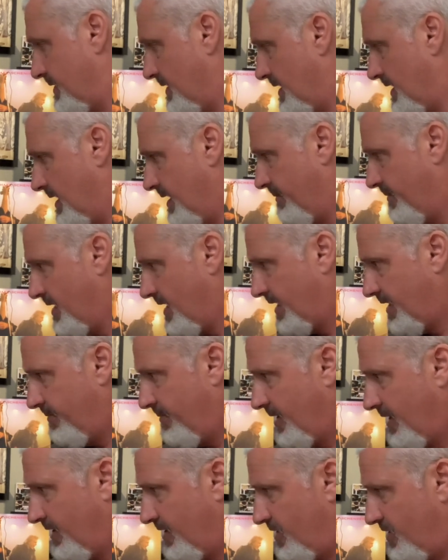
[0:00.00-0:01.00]
I'm not going
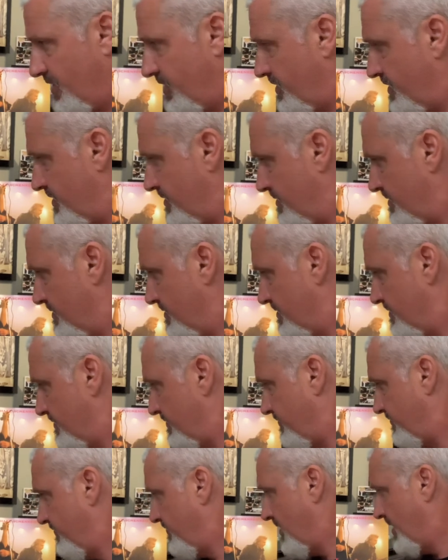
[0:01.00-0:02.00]
to be able to just
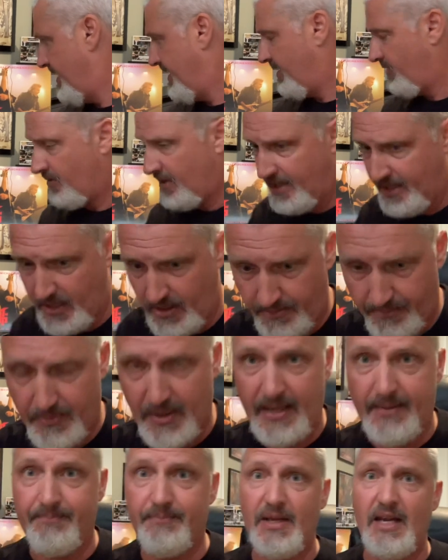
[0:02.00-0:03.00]
find it right now.
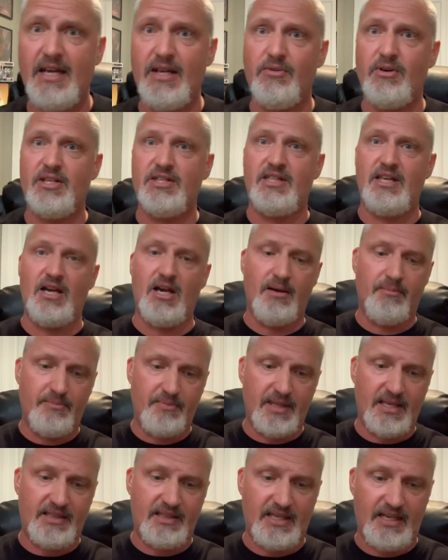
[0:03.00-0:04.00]
But anyways, the album
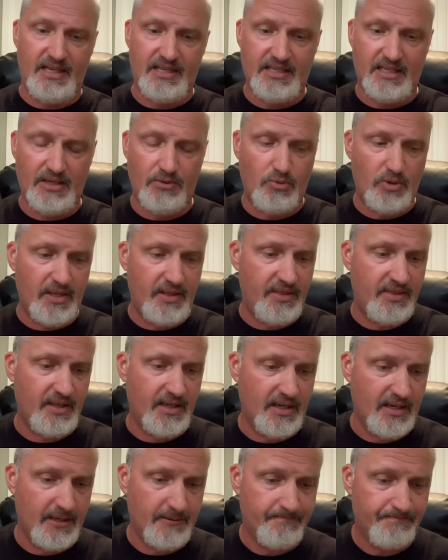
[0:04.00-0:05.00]
that they did with...
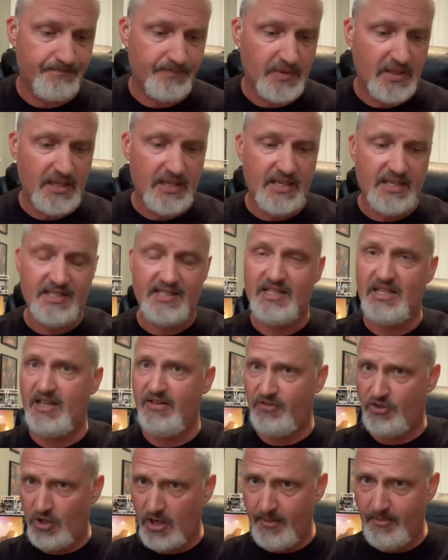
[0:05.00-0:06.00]
Uh,
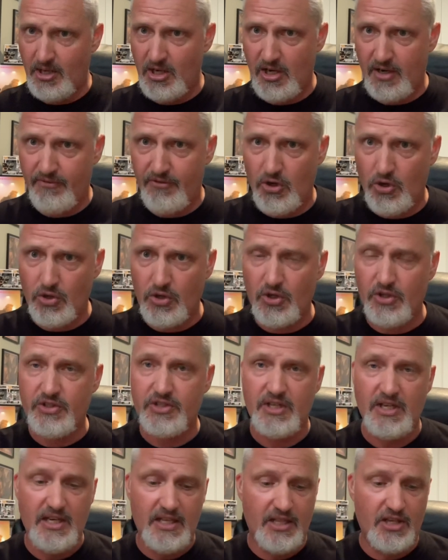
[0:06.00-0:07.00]
Steve Grimmett on
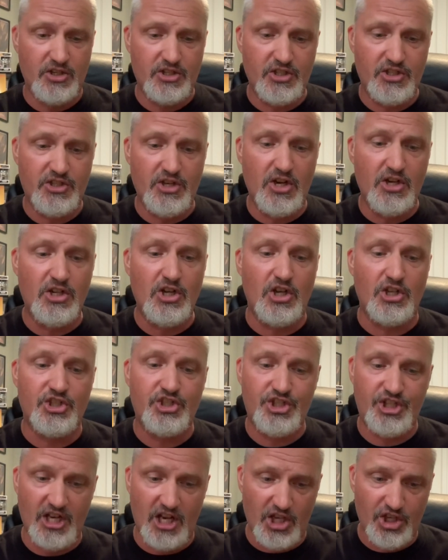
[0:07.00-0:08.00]
vocals. There's a song called
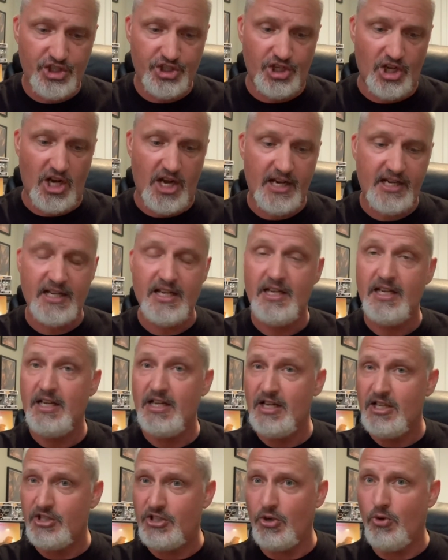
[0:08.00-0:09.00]
Shell Shock.
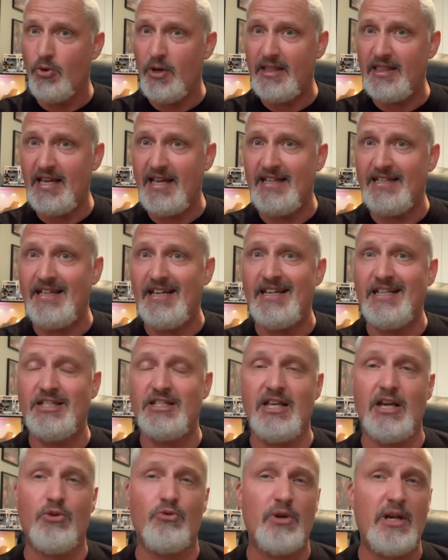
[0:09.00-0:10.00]
So what they did is
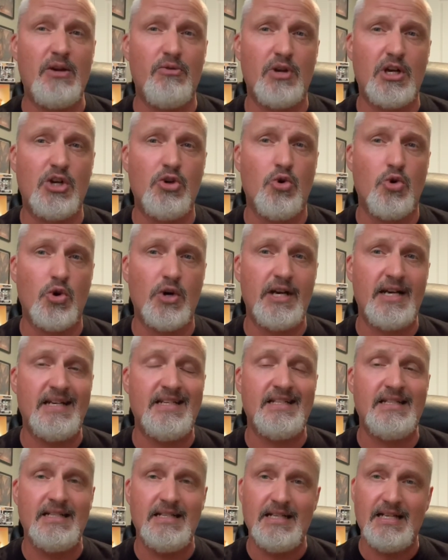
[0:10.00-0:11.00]
they
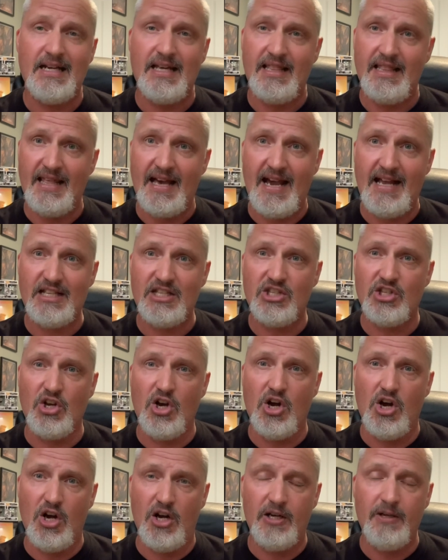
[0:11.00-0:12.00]
re-recorded that
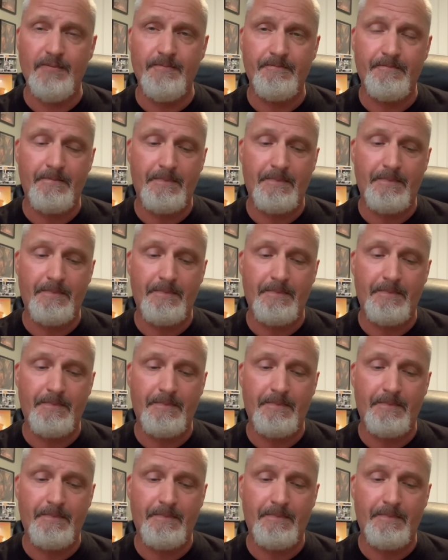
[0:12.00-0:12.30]
song.